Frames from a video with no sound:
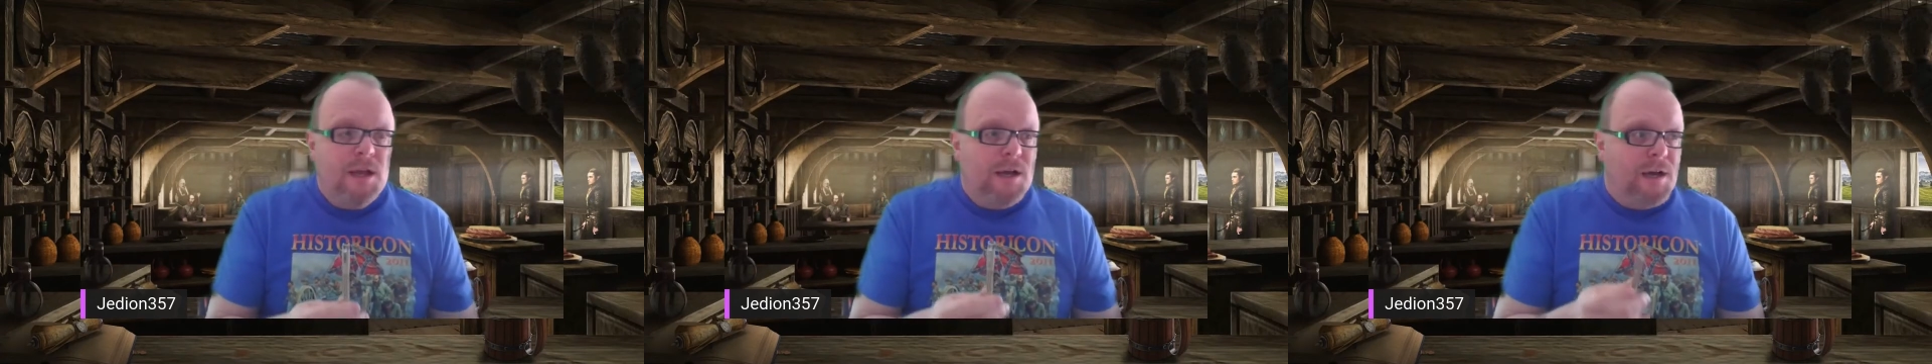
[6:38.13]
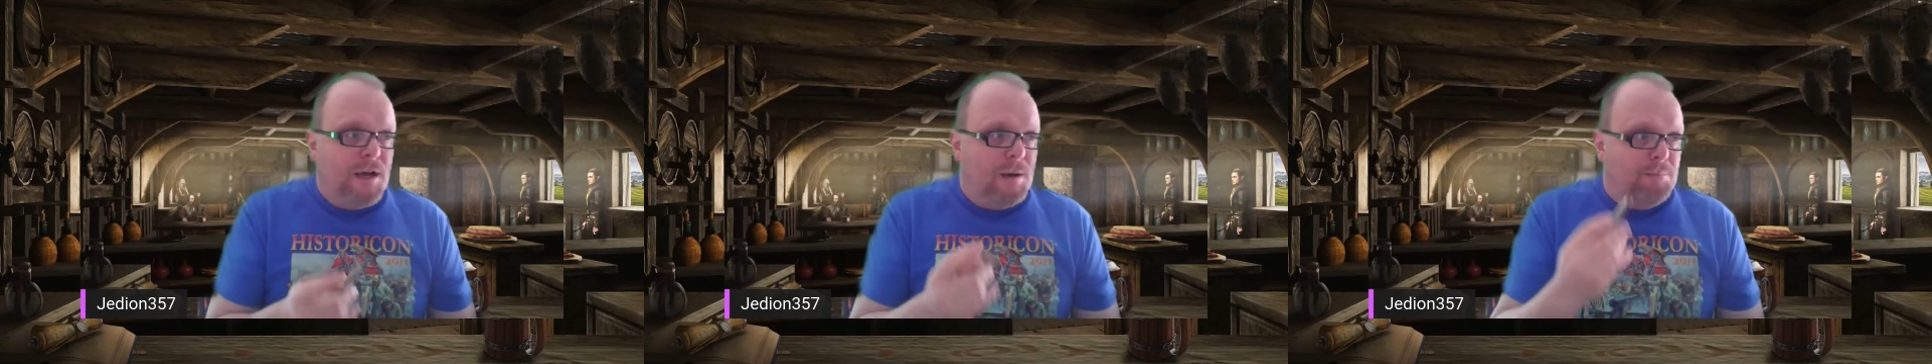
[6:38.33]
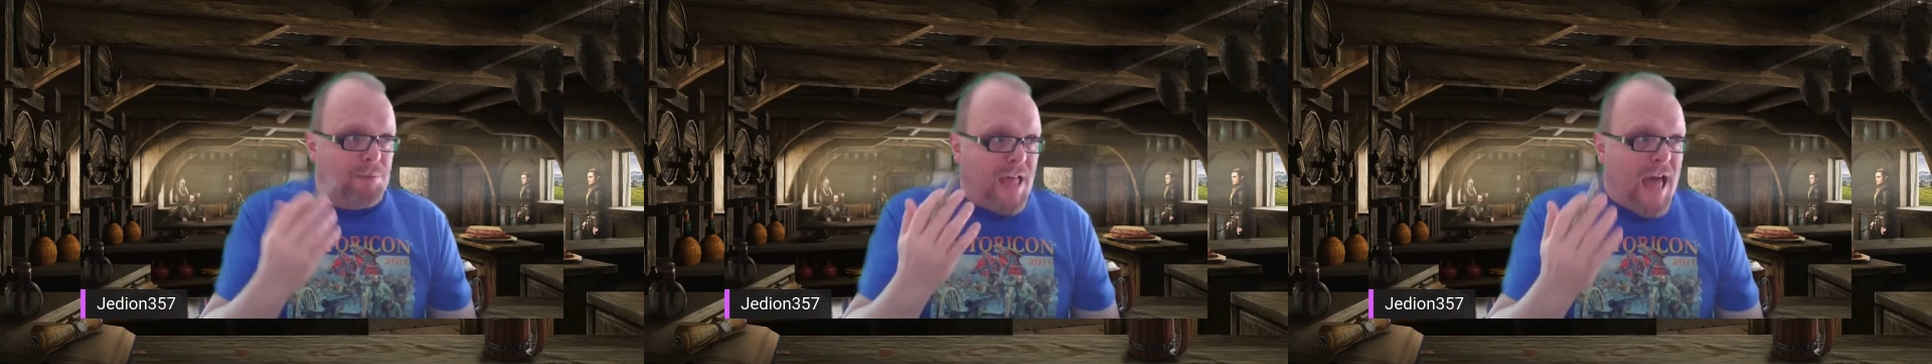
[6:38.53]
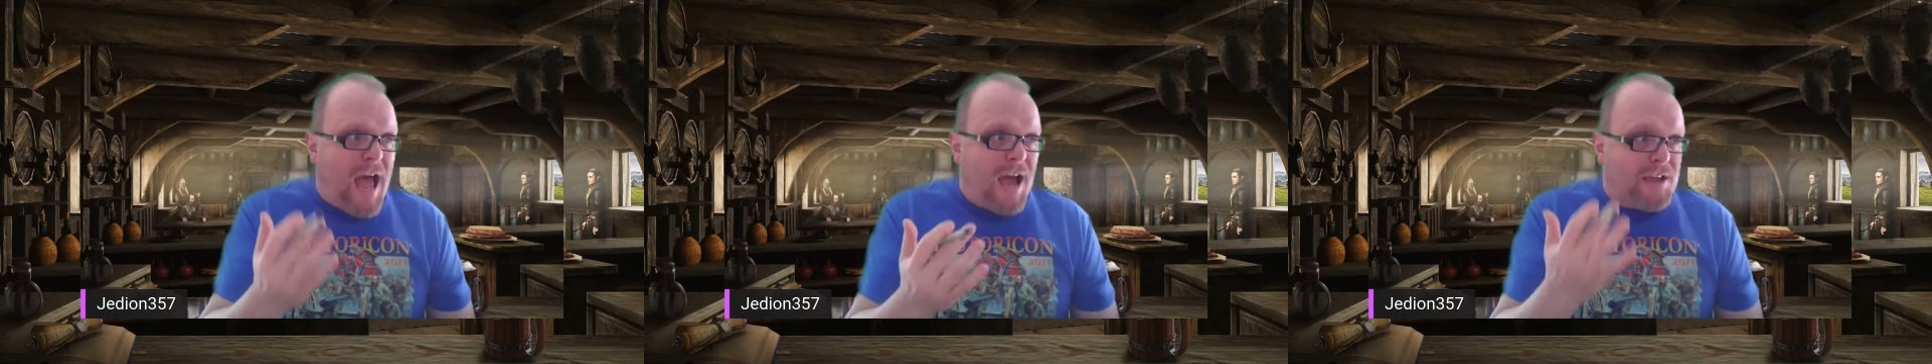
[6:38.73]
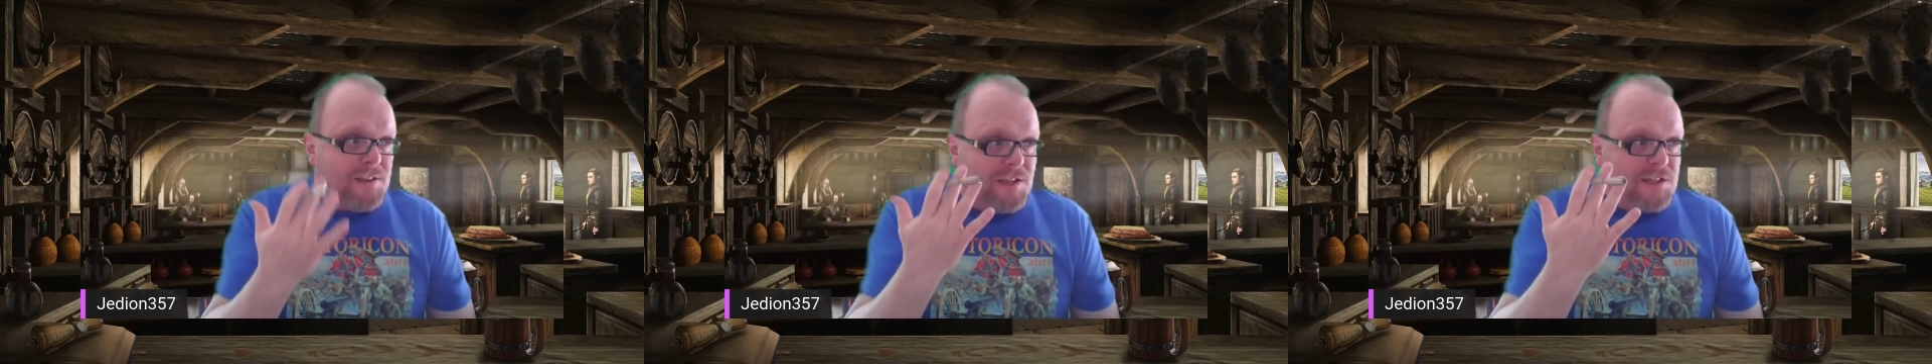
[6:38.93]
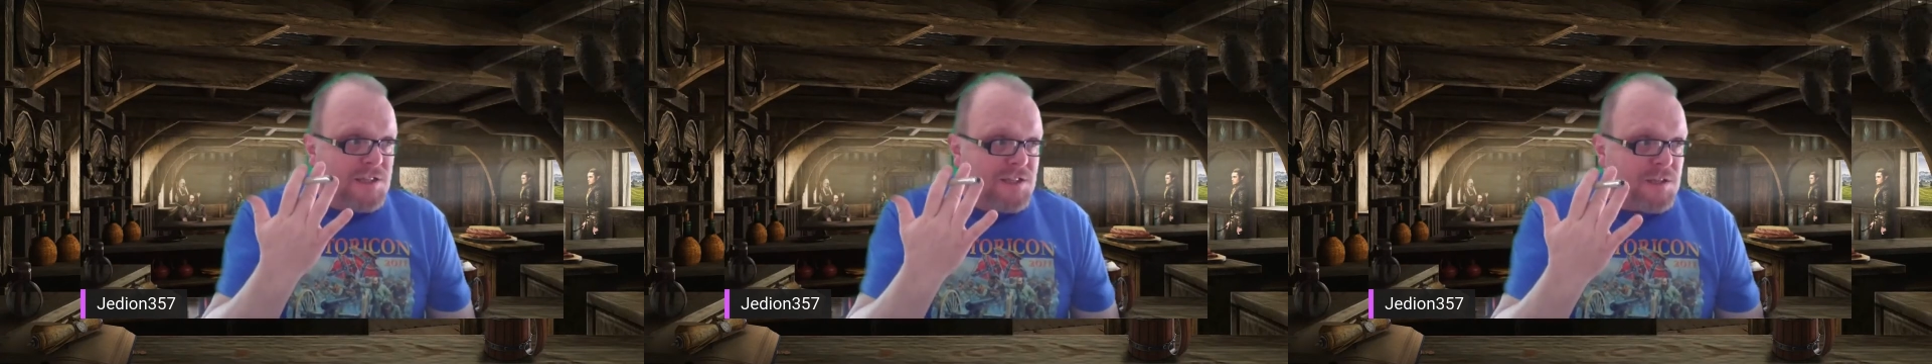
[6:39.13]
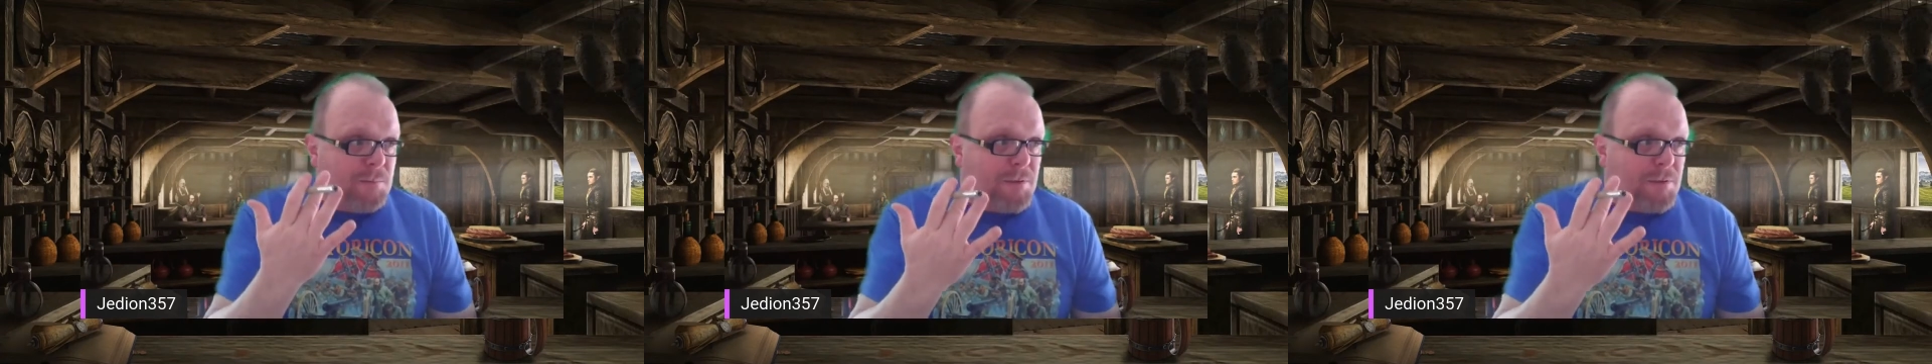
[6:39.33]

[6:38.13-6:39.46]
uh, black this is a